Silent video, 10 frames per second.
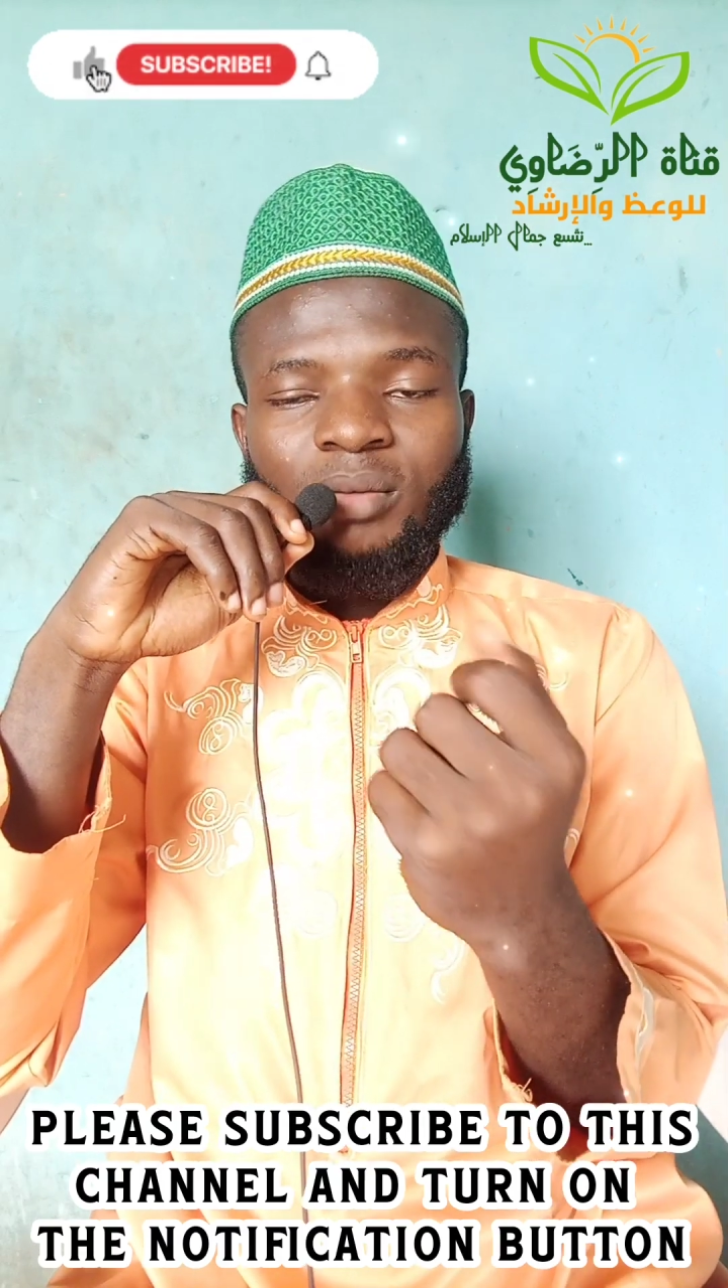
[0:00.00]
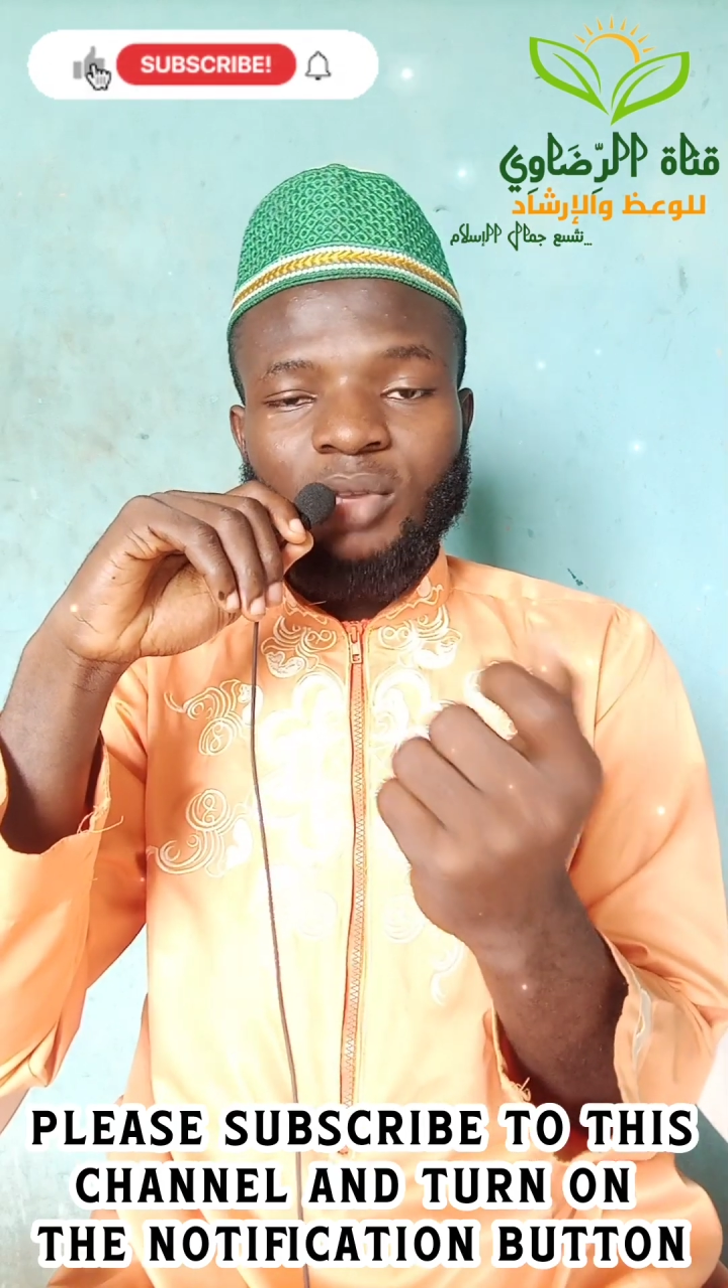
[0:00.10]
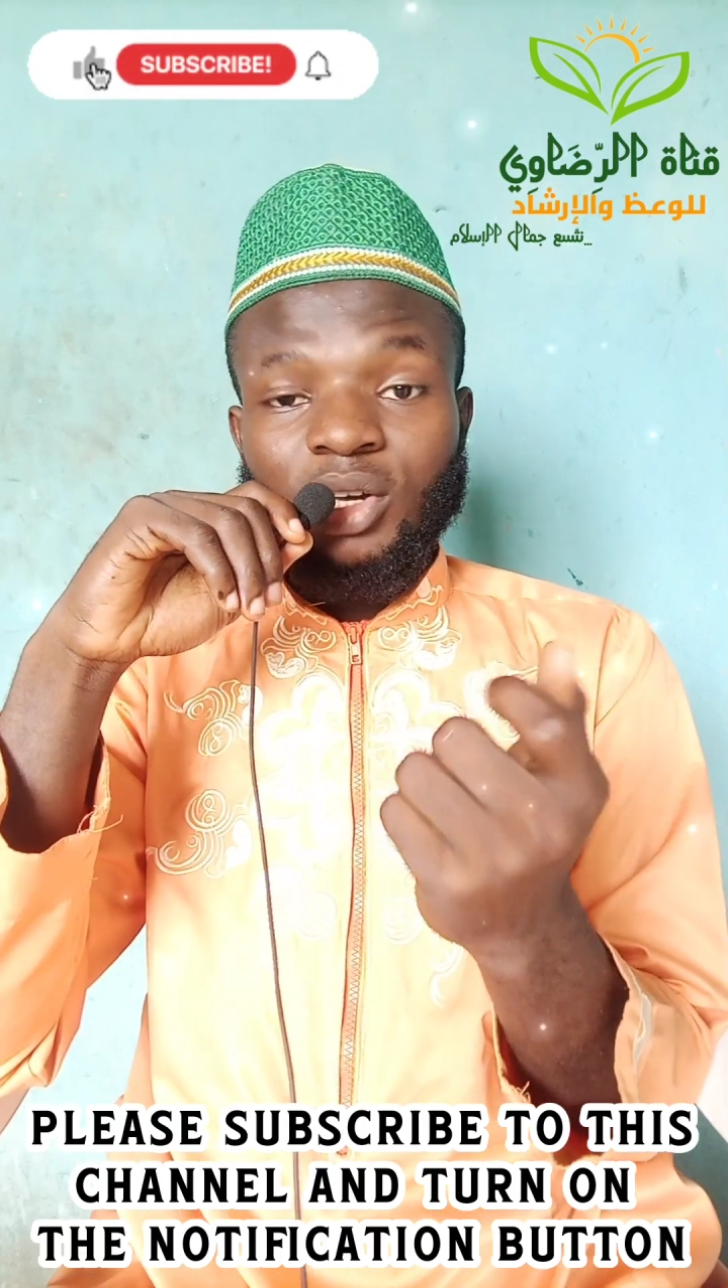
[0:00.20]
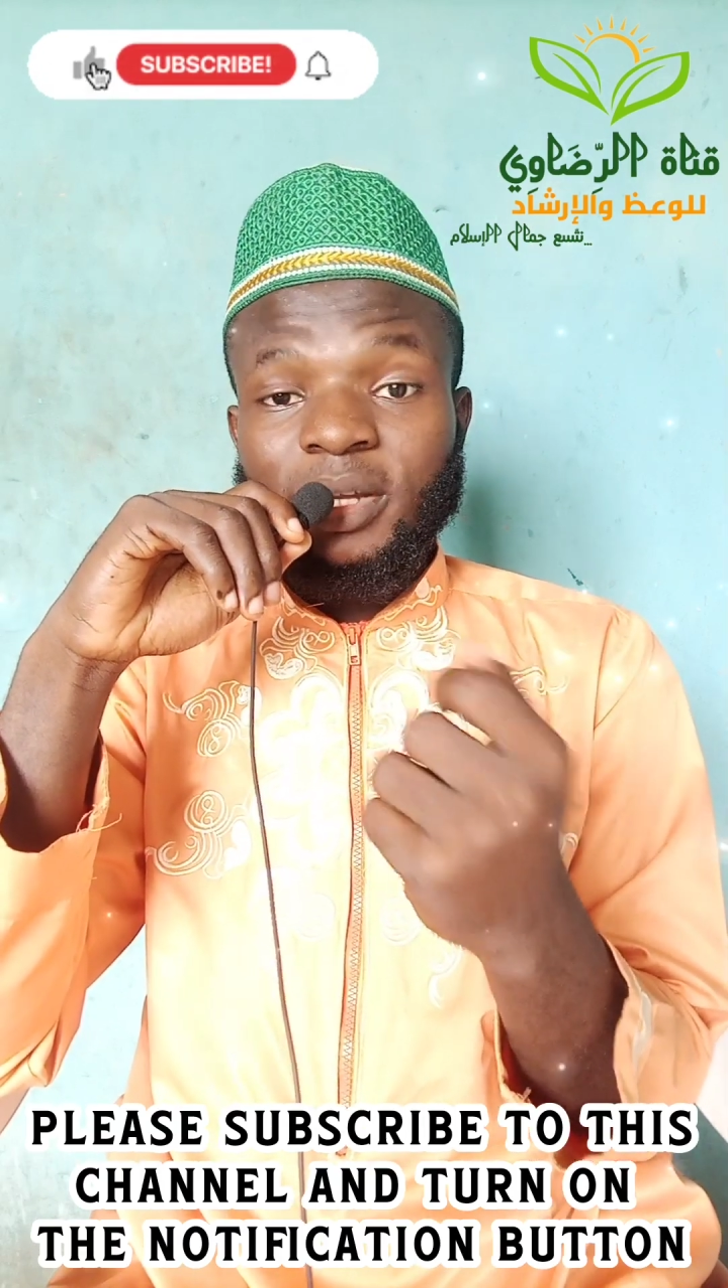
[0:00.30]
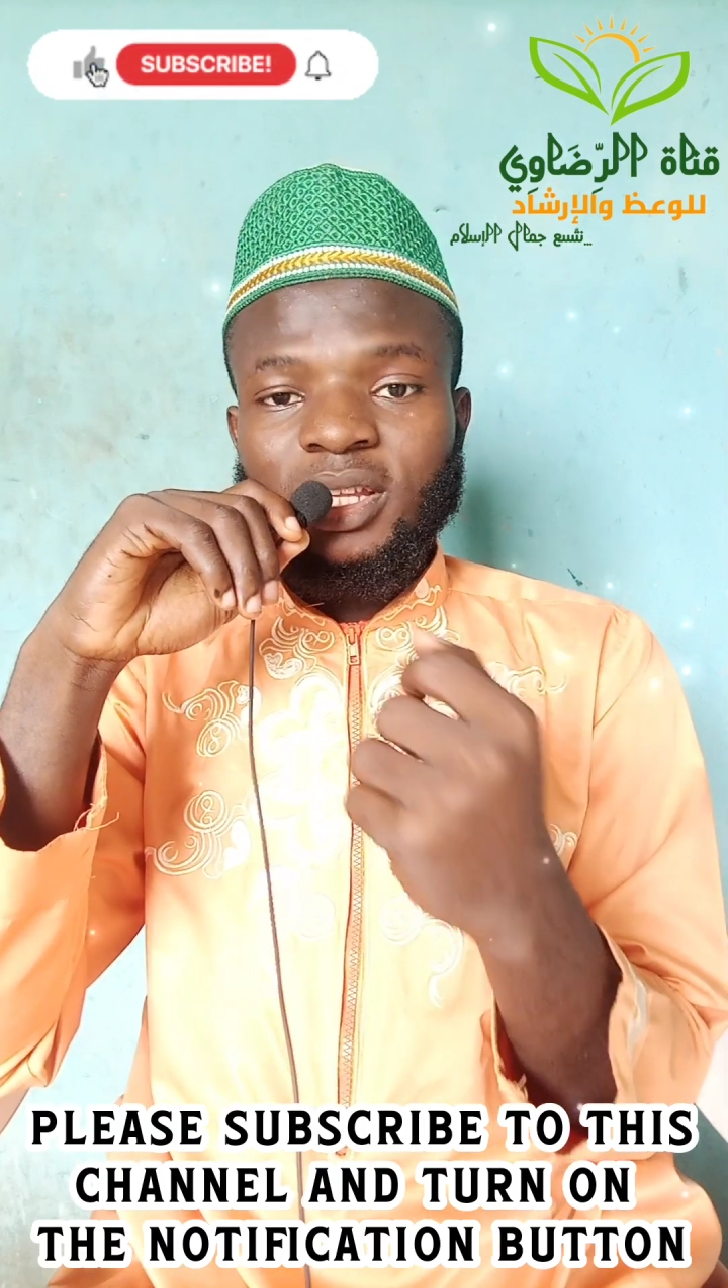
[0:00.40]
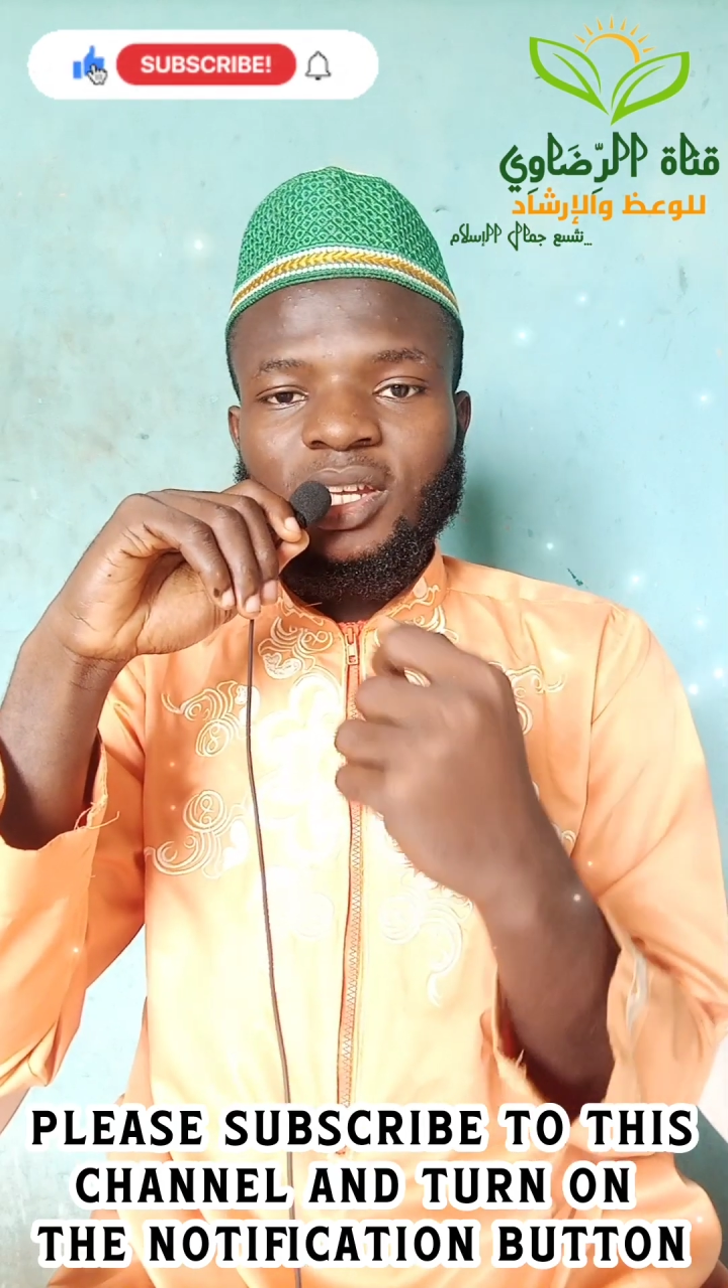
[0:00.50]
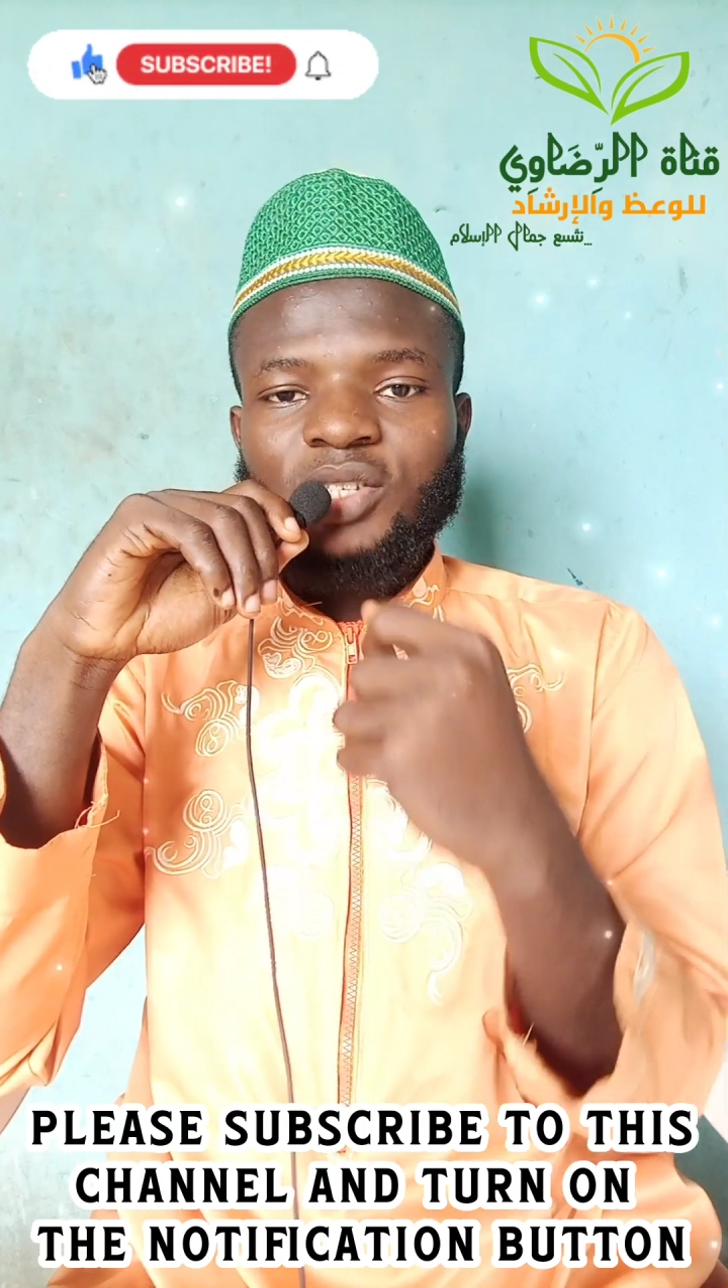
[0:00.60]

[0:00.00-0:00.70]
Almighty Allah